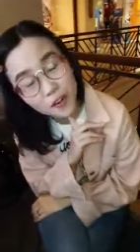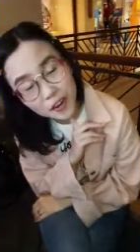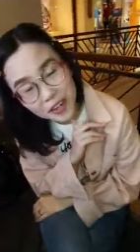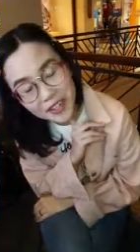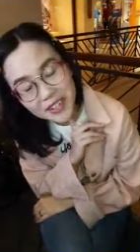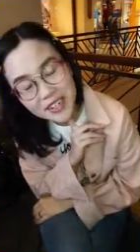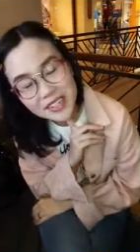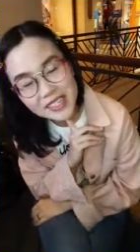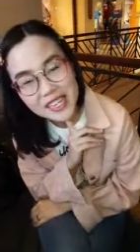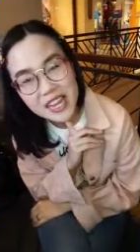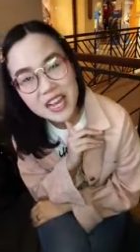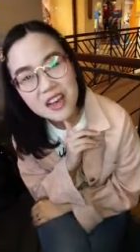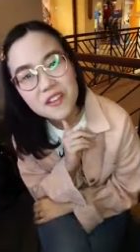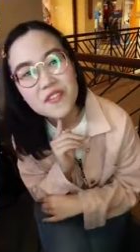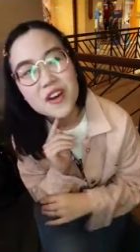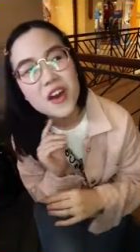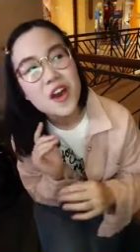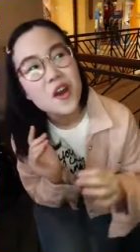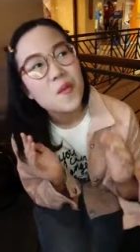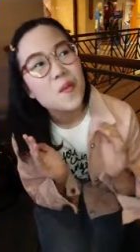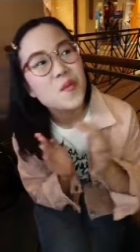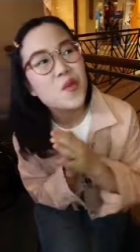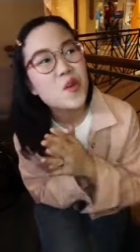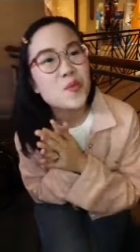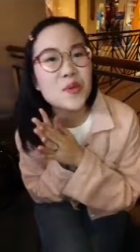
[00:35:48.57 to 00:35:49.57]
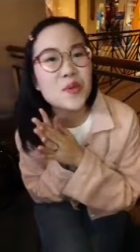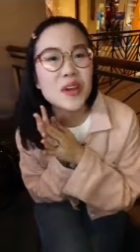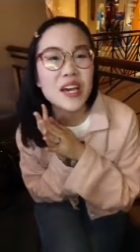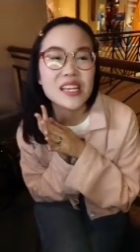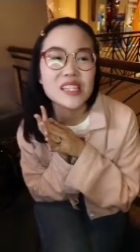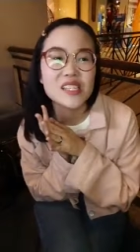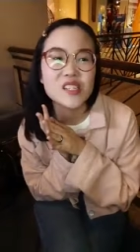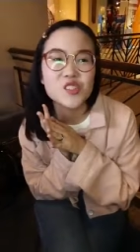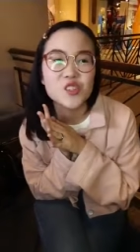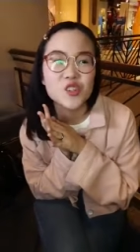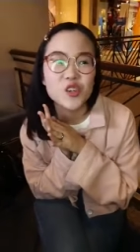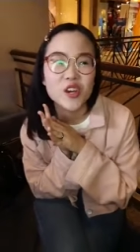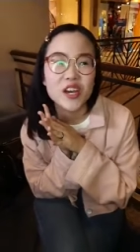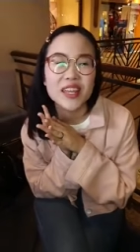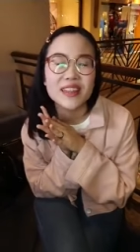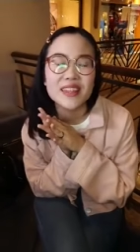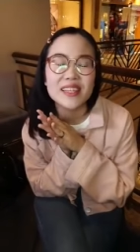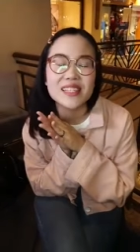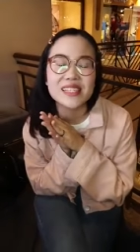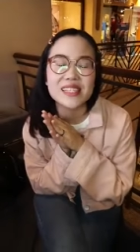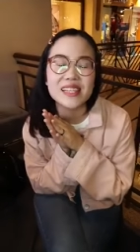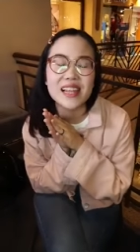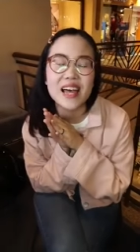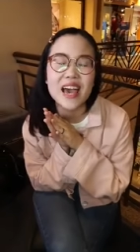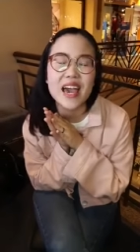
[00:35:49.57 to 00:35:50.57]
for yourself. We hope you guys enjoyed
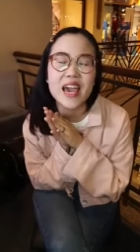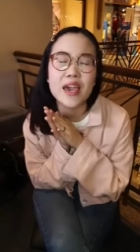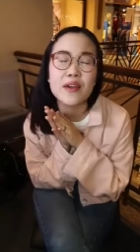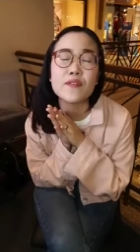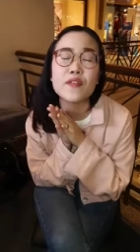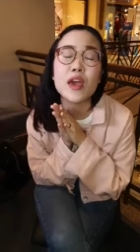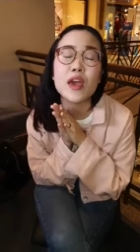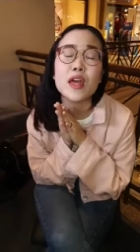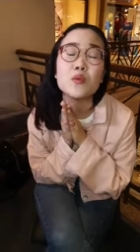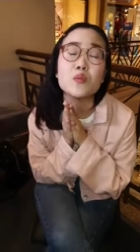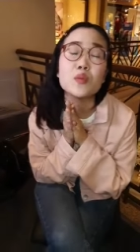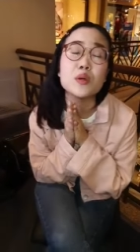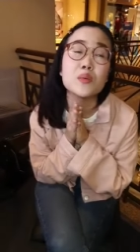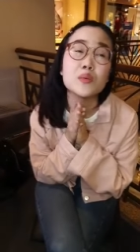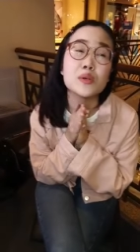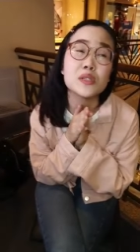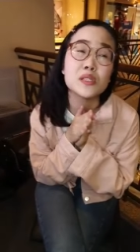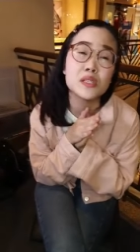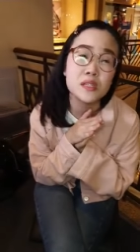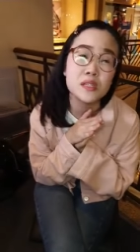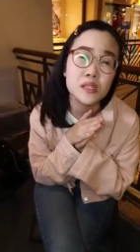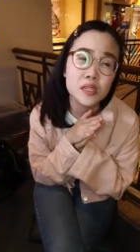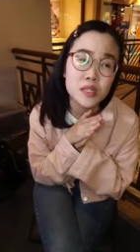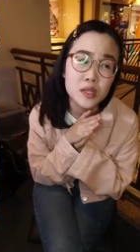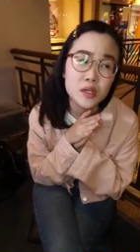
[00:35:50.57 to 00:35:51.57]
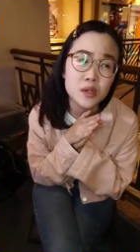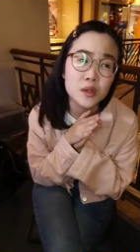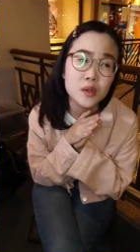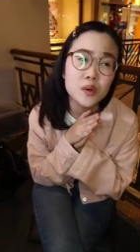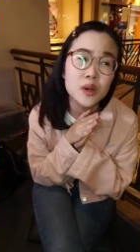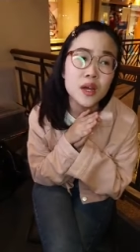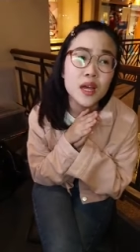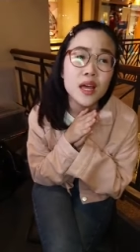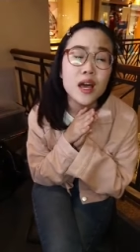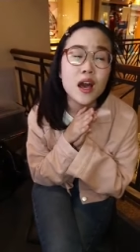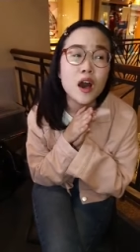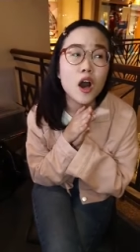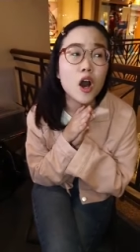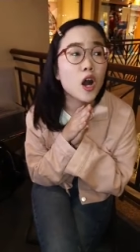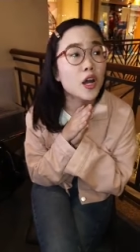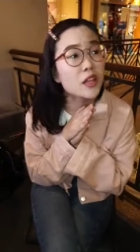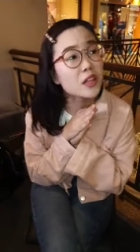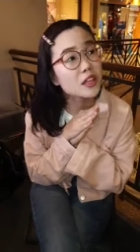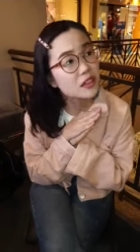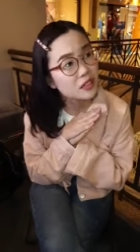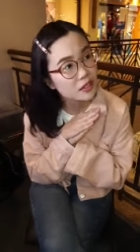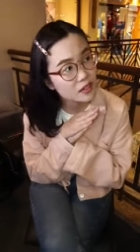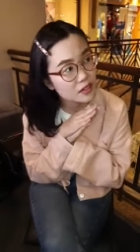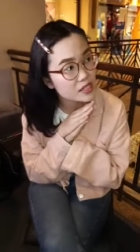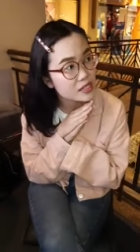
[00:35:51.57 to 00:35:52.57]
this live and we will see you
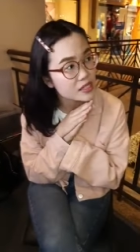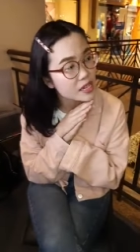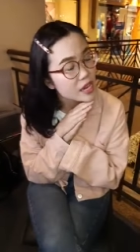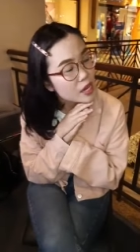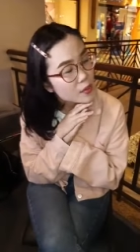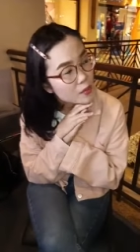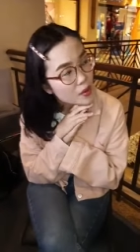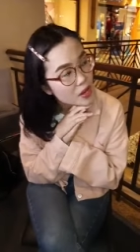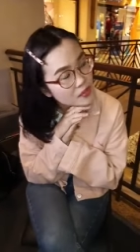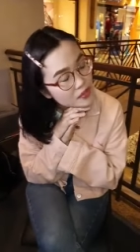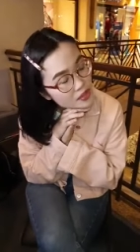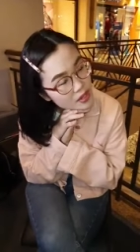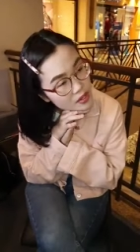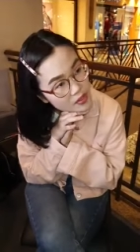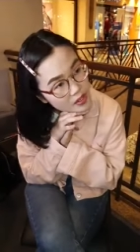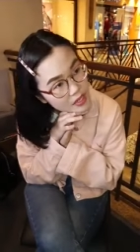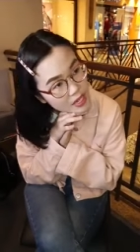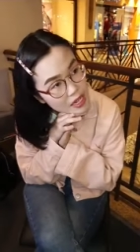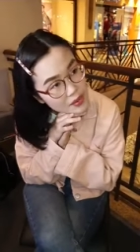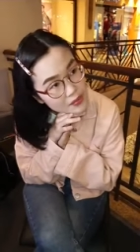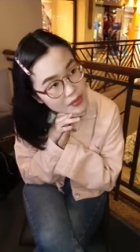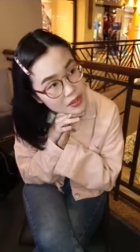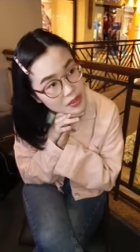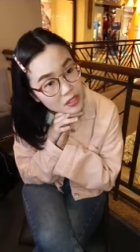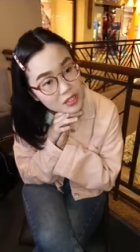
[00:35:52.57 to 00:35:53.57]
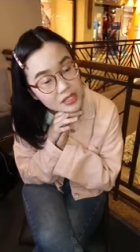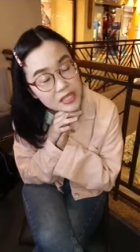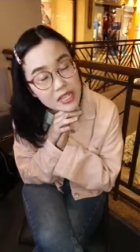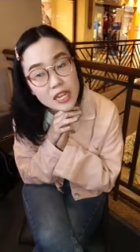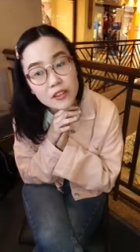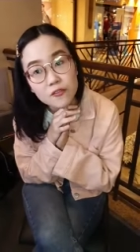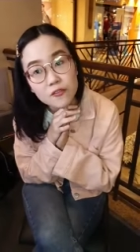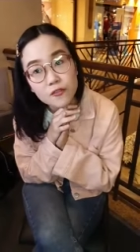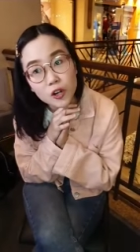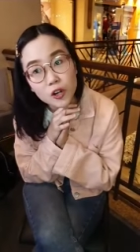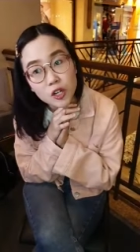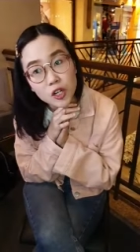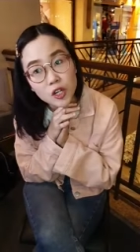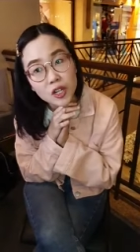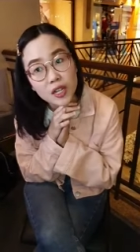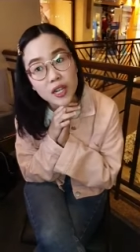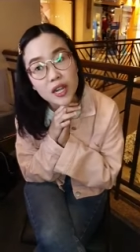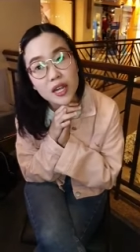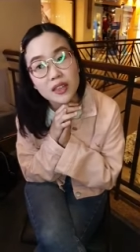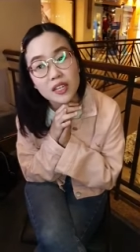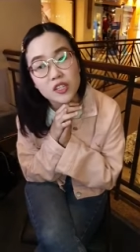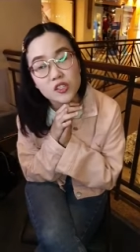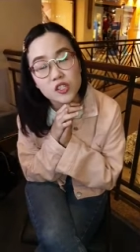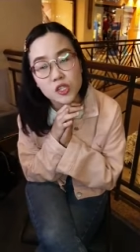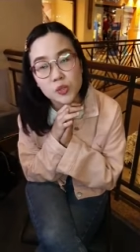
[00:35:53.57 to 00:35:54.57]
on Thursday. We have another live on Thursday at four
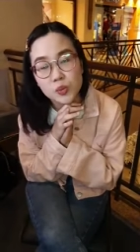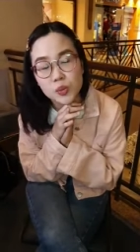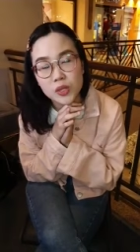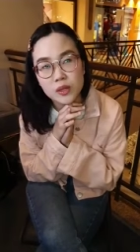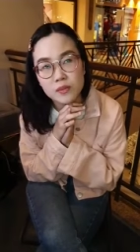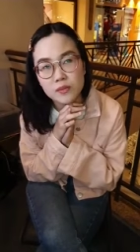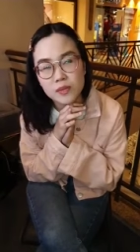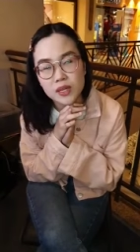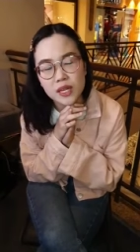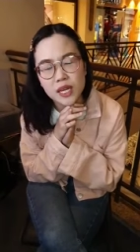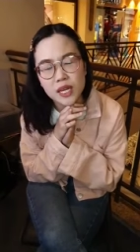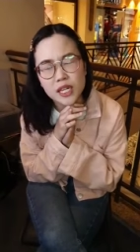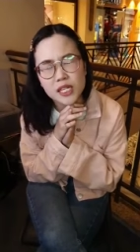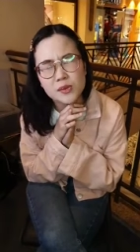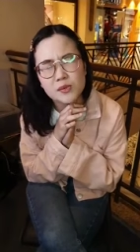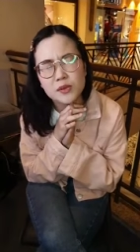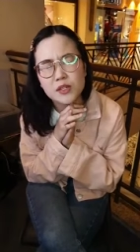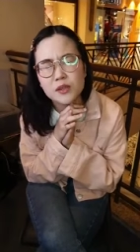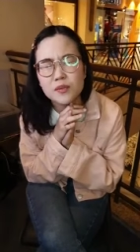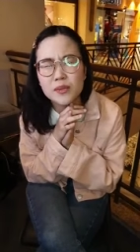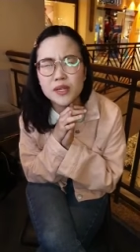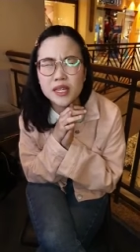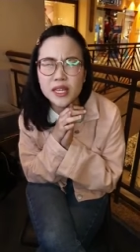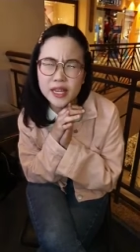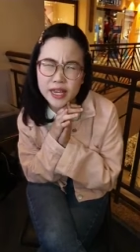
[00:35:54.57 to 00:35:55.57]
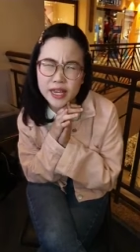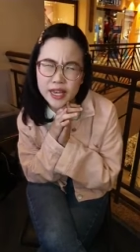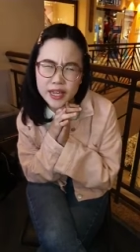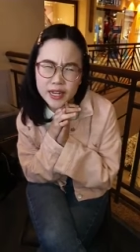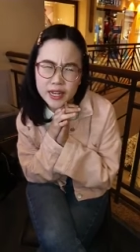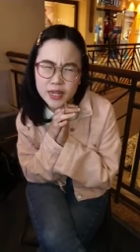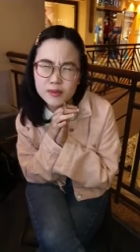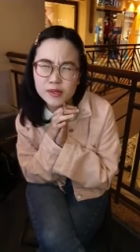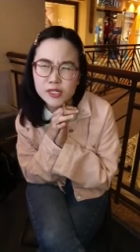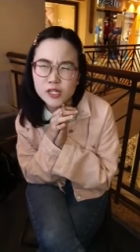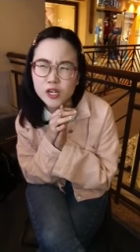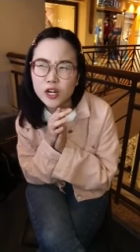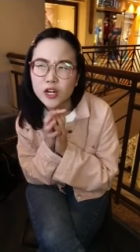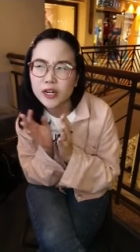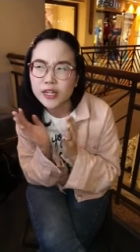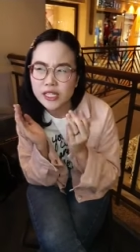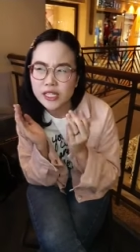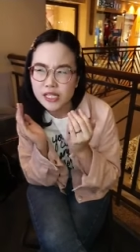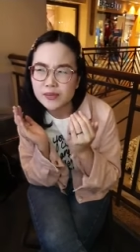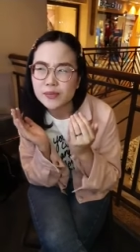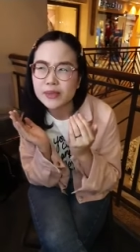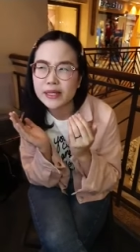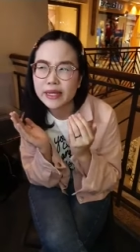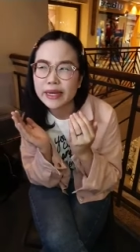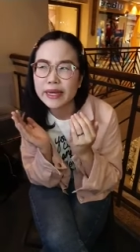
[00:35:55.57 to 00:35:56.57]
o'clock. That's just with me. That's with me again. I'm sorry,
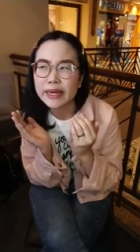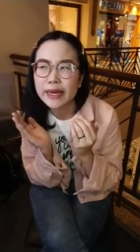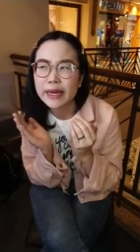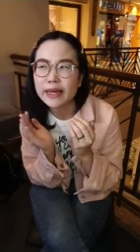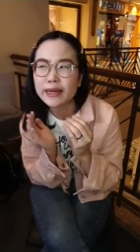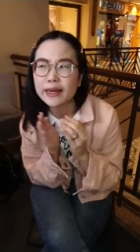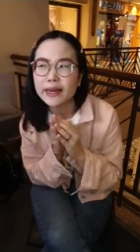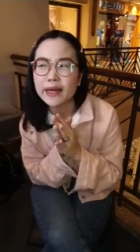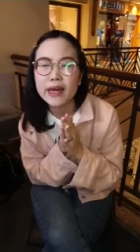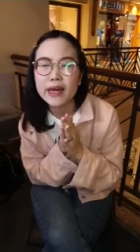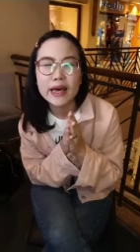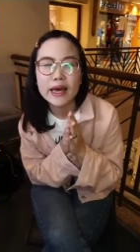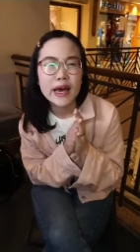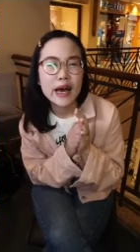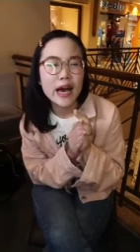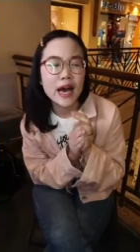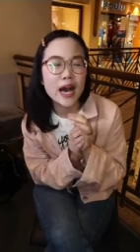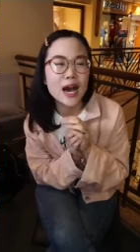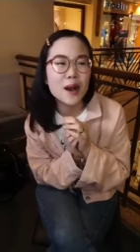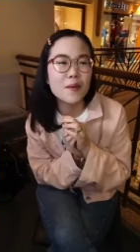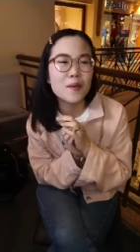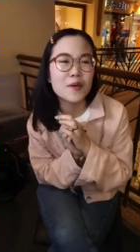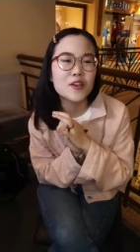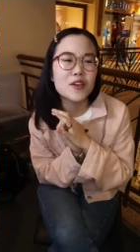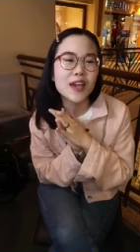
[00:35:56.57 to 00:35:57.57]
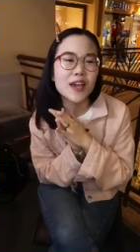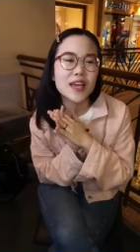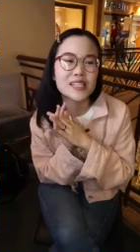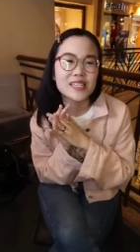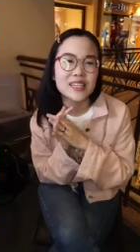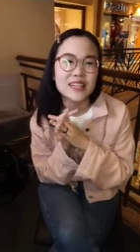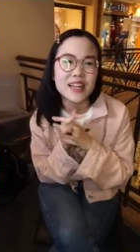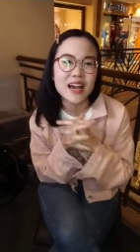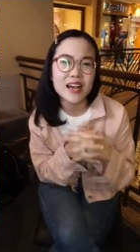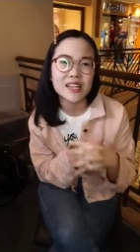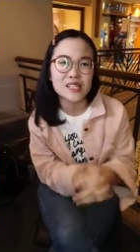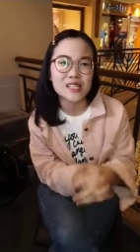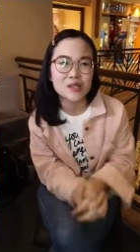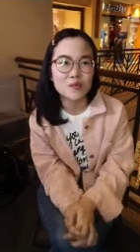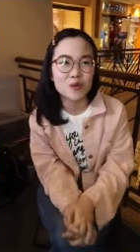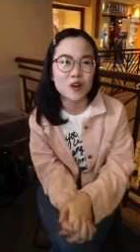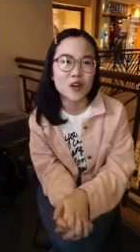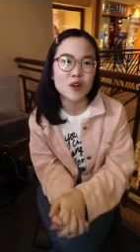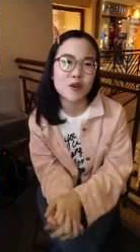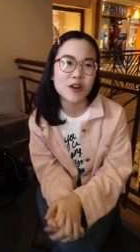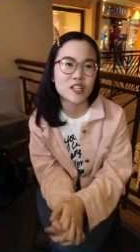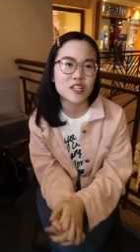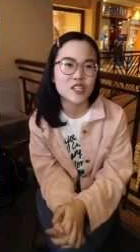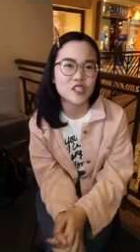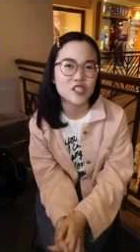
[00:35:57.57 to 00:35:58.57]
it's me again. Uh, where you guys can ask
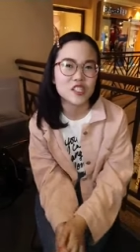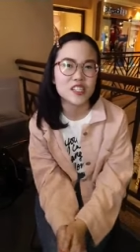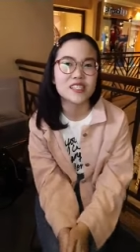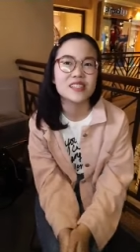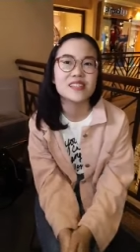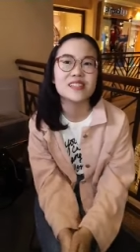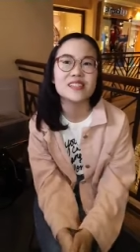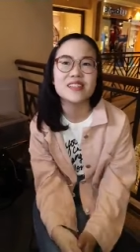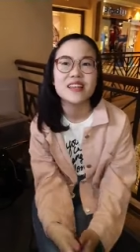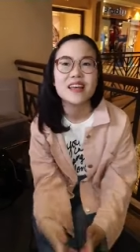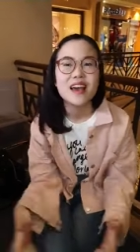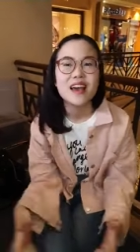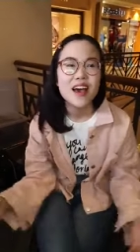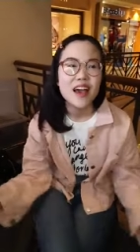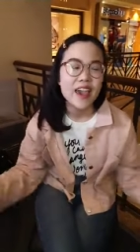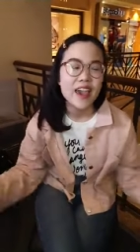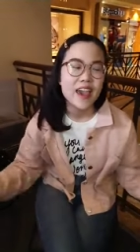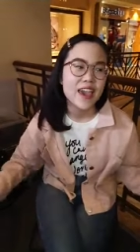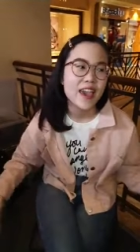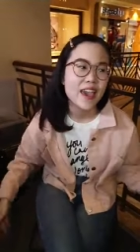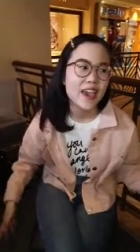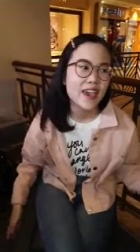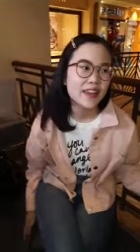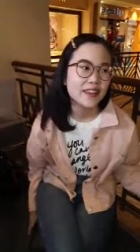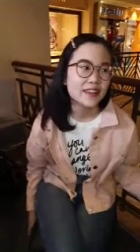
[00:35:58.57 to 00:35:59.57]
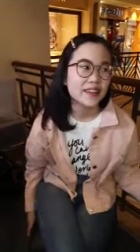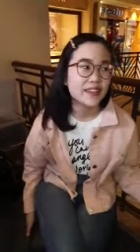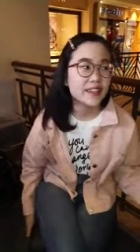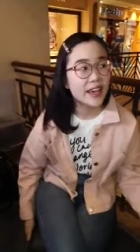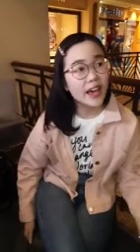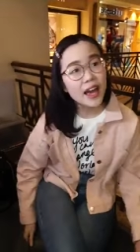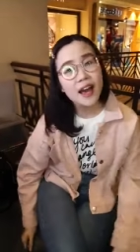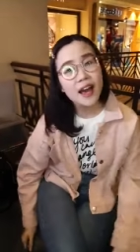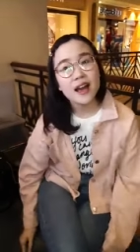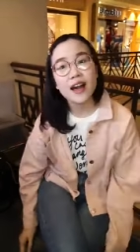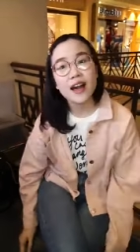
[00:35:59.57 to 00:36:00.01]
more questions. And yeah,